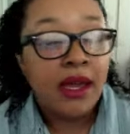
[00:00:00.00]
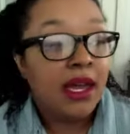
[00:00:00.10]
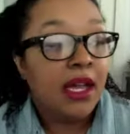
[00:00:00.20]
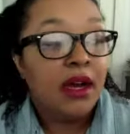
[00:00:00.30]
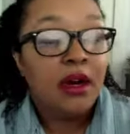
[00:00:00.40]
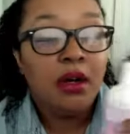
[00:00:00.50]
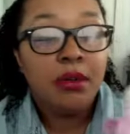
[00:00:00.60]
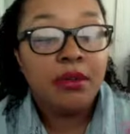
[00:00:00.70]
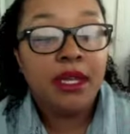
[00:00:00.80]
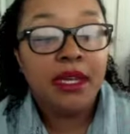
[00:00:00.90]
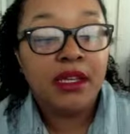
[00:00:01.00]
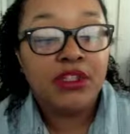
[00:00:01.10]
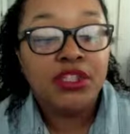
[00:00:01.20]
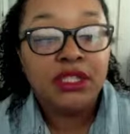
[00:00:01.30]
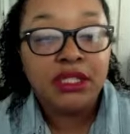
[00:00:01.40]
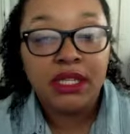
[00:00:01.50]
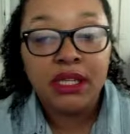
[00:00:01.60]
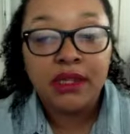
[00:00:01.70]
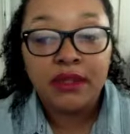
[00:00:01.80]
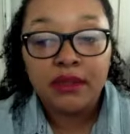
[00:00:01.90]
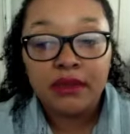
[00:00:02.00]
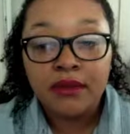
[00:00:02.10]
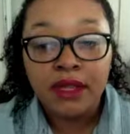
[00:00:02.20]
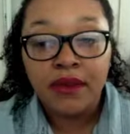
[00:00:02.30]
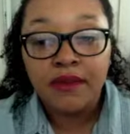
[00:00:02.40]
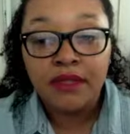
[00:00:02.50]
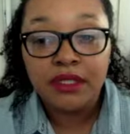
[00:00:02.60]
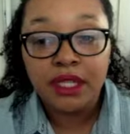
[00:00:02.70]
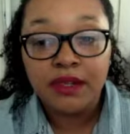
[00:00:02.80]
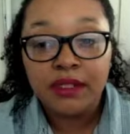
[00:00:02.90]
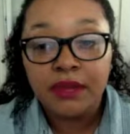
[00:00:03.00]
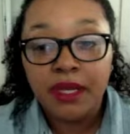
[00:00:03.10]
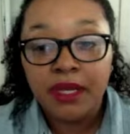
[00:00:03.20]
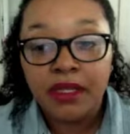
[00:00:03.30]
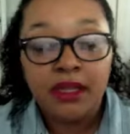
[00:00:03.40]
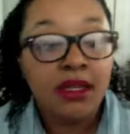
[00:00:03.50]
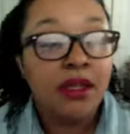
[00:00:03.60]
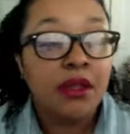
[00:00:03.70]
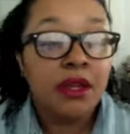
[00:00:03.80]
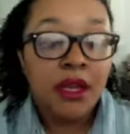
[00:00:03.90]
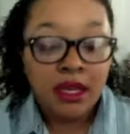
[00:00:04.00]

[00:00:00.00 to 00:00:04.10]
And I hope that Shescentit never stops making this.